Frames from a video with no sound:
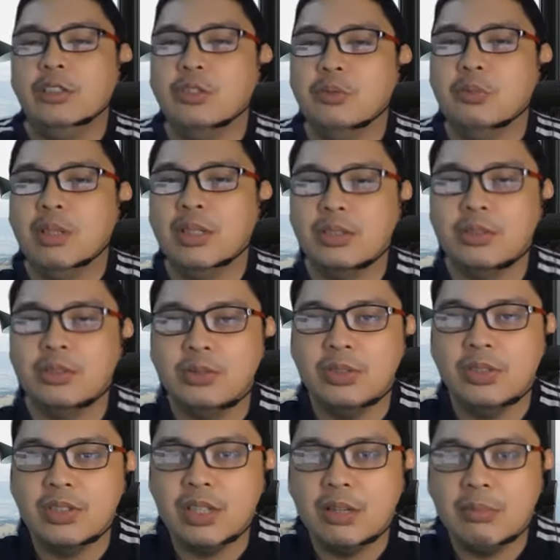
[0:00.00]
yung mga
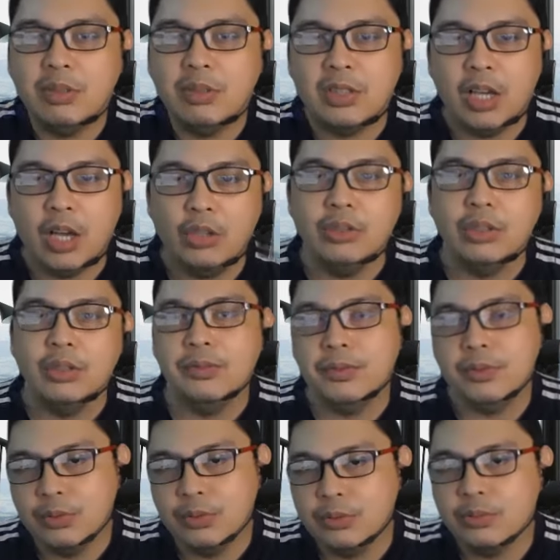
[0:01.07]
students about how they
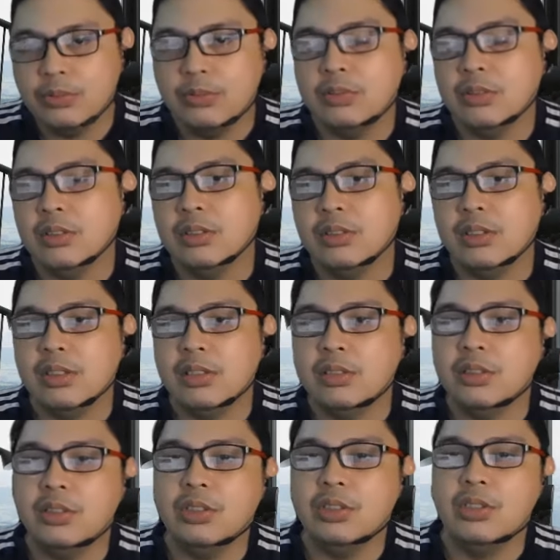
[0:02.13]
view these
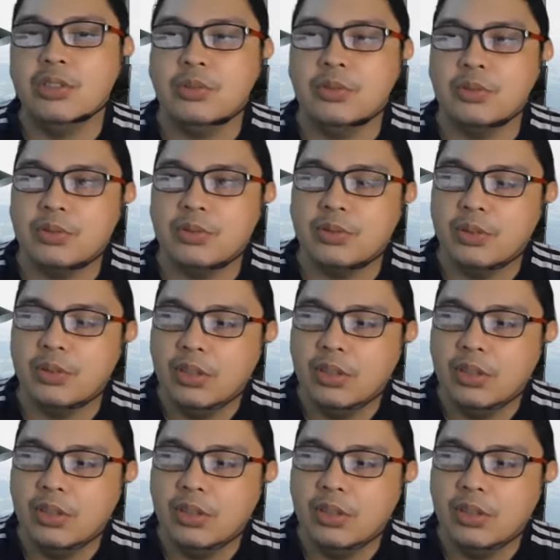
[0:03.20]
real estate issues,